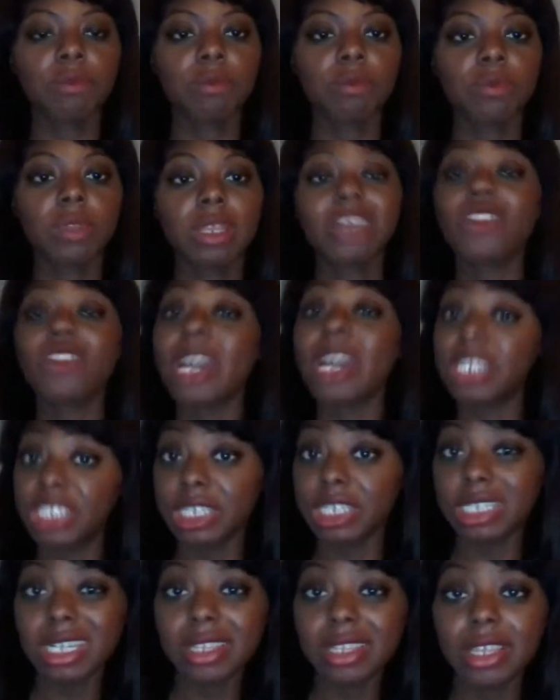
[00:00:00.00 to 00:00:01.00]

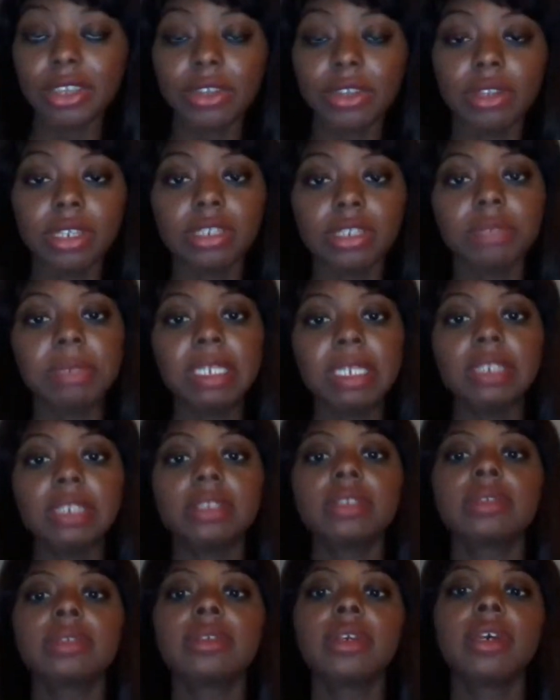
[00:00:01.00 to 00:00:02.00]
criteria that you need to meet,
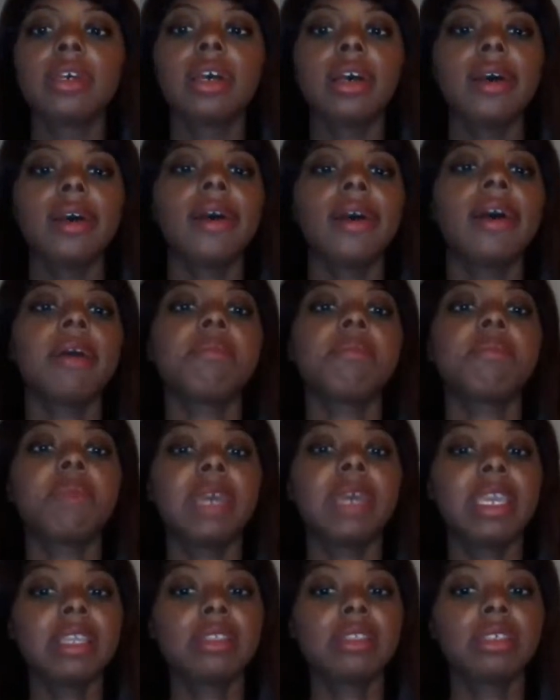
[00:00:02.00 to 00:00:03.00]
but
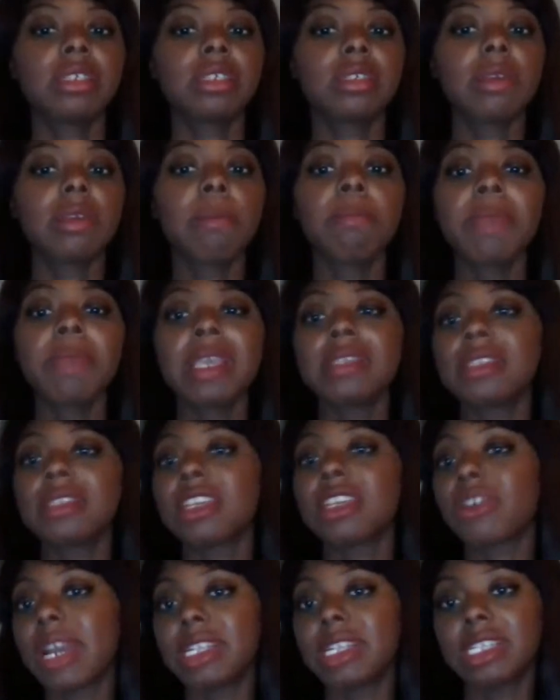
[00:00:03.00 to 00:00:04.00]
it's basic
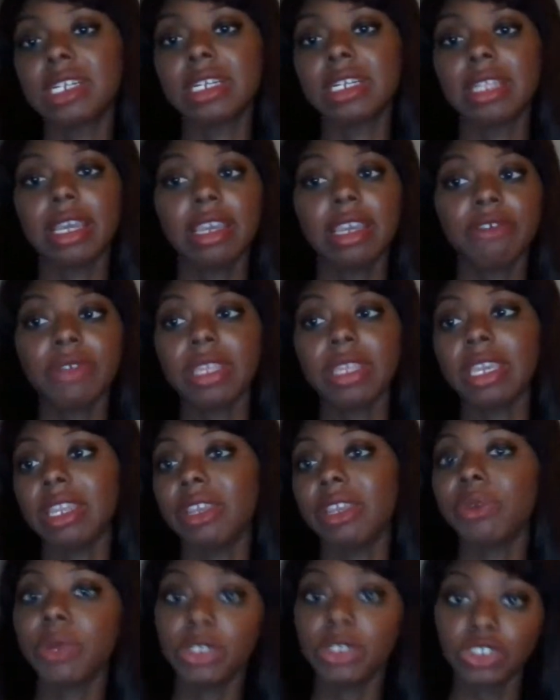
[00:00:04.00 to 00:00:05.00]
criteria that really
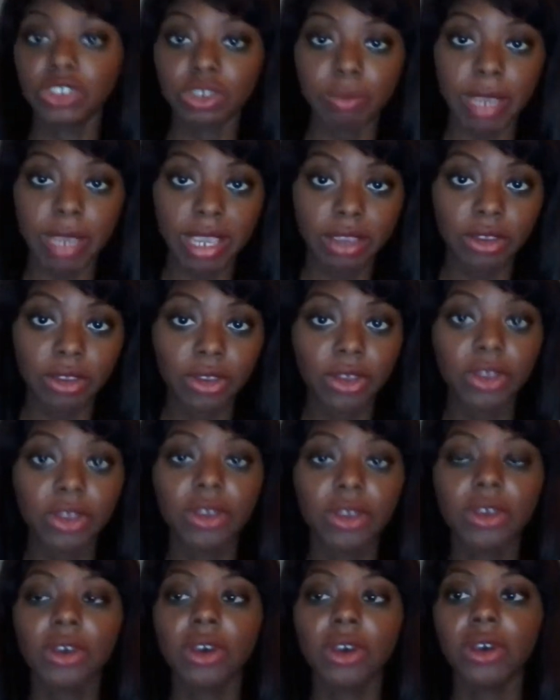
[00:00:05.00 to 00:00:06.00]
anyone should make.
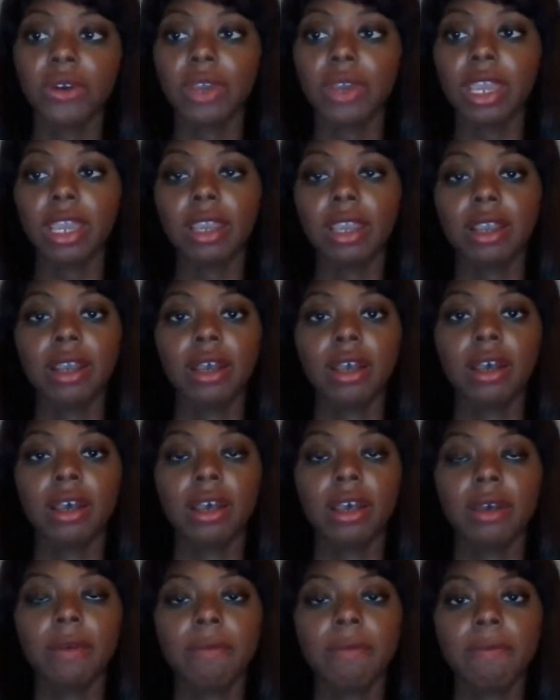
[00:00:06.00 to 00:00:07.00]
Okay,
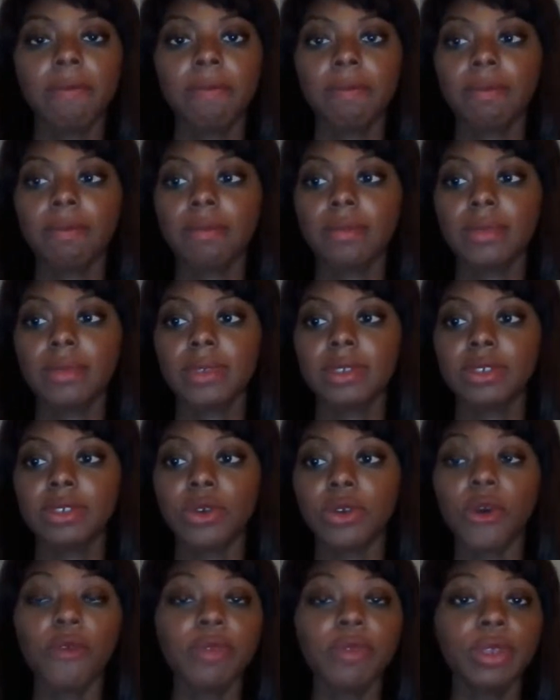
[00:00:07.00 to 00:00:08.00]
so
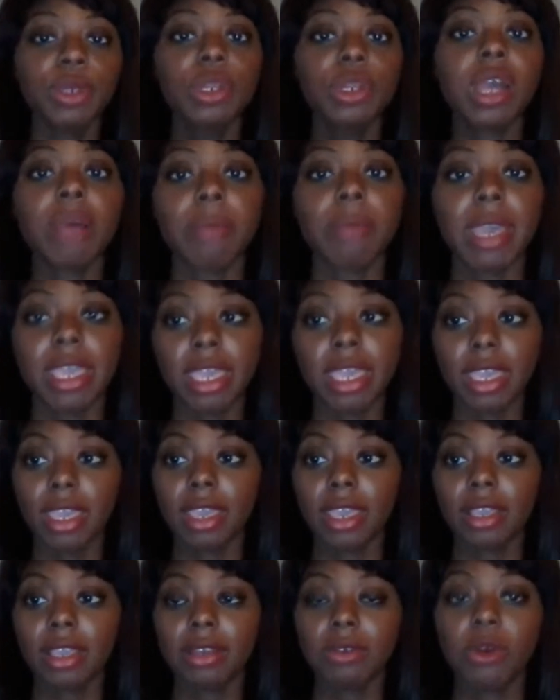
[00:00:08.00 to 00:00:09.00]
hopefully
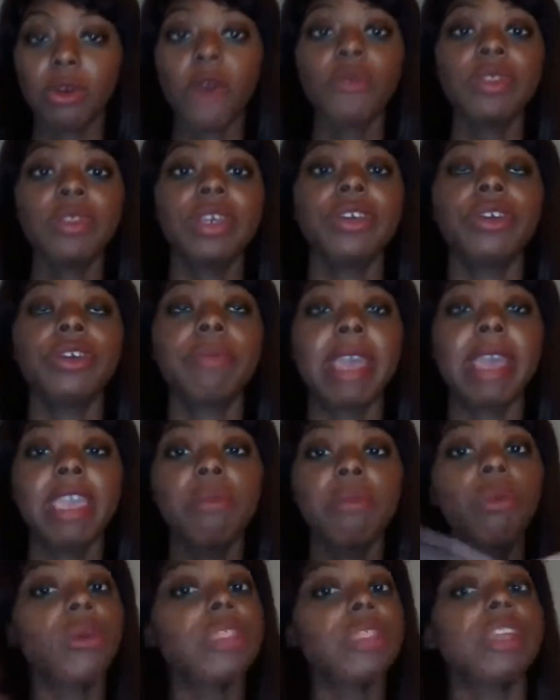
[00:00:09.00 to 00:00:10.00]
you're making
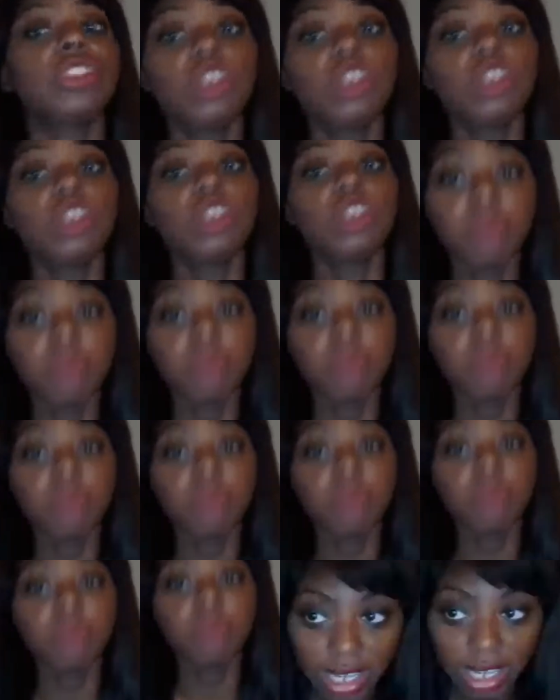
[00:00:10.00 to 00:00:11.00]
more than
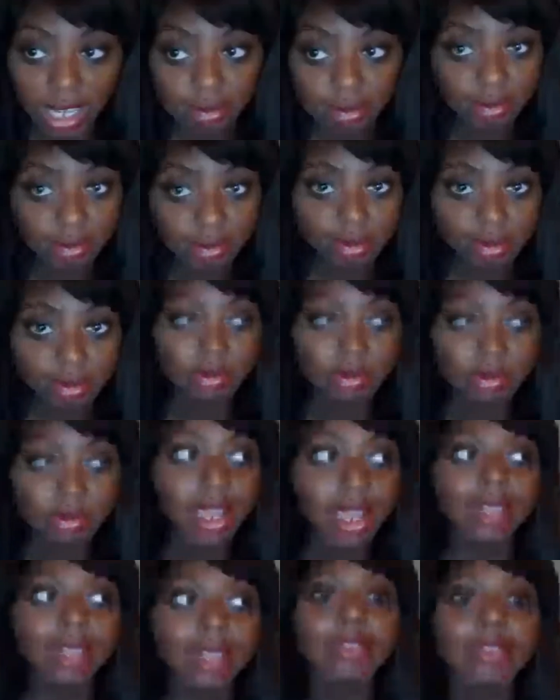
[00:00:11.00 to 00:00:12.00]
2.5
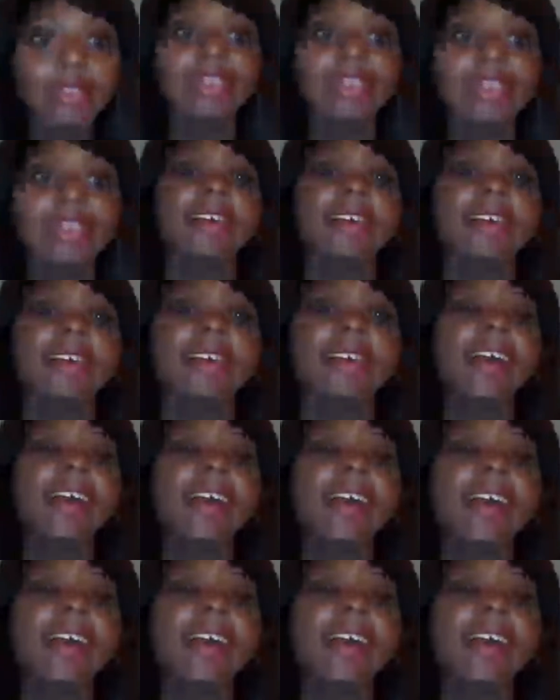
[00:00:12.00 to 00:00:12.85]
GPA, right?